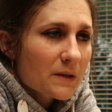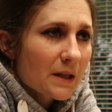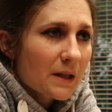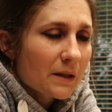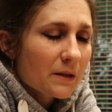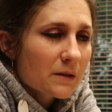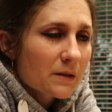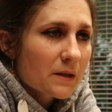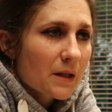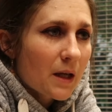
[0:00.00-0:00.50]

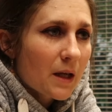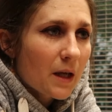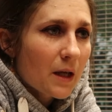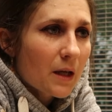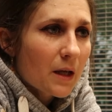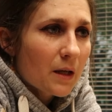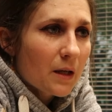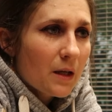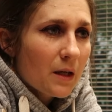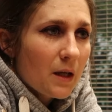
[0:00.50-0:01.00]

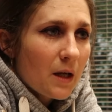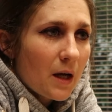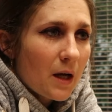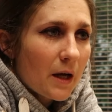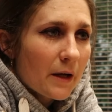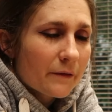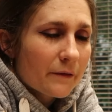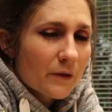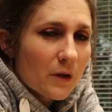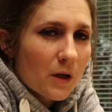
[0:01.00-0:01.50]
Saturday
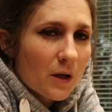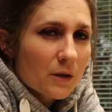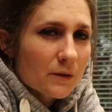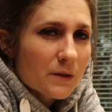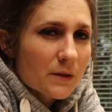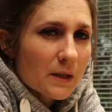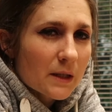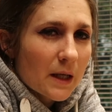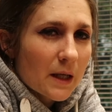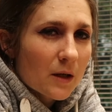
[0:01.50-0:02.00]
I've got
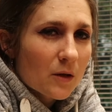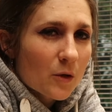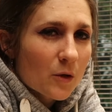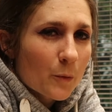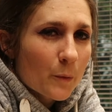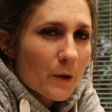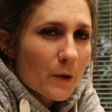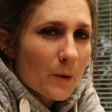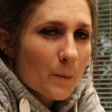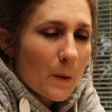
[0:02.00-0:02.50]
to get
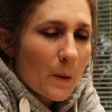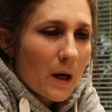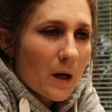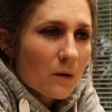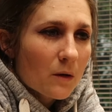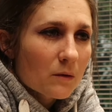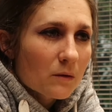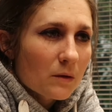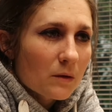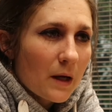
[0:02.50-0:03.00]
up at
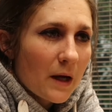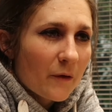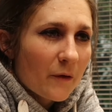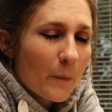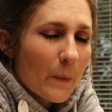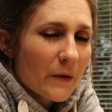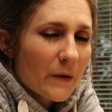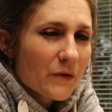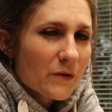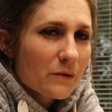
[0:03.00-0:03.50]
about
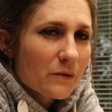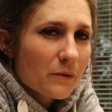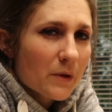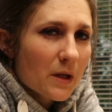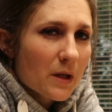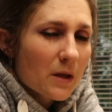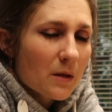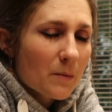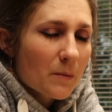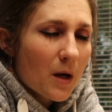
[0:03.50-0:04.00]

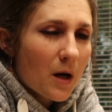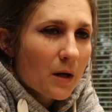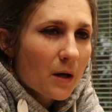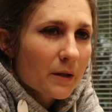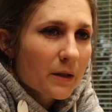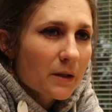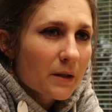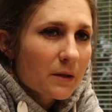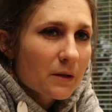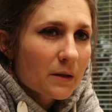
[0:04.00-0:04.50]
3:30 in the
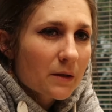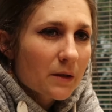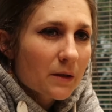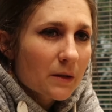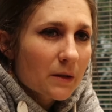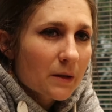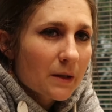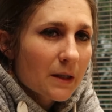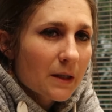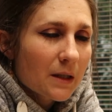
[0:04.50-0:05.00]
morning
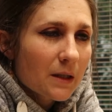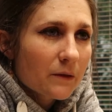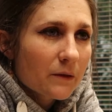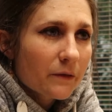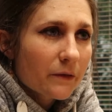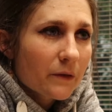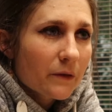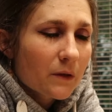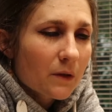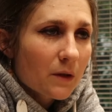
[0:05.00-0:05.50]
and
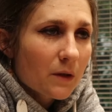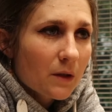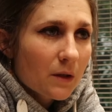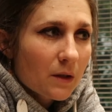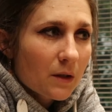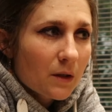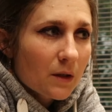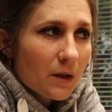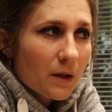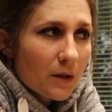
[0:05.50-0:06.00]
leave
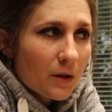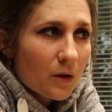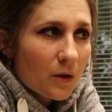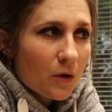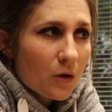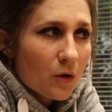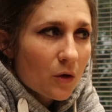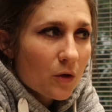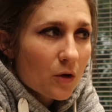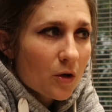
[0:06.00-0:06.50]

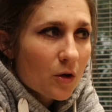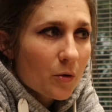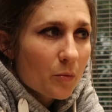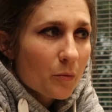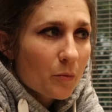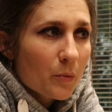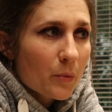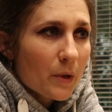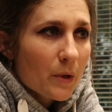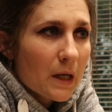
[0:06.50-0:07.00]

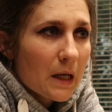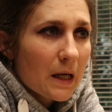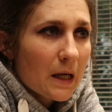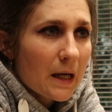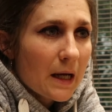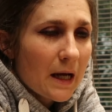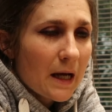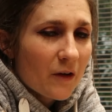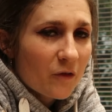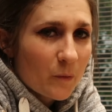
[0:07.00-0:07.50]
home
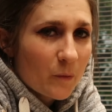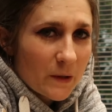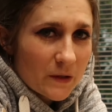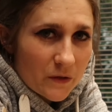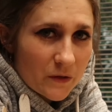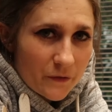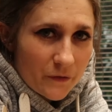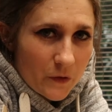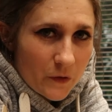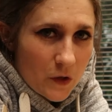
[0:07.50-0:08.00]
at
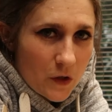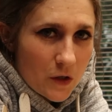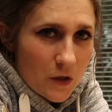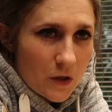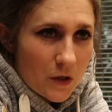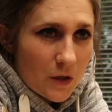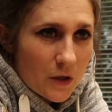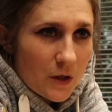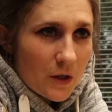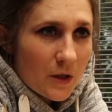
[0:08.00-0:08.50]

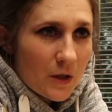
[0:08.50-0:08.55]
4:30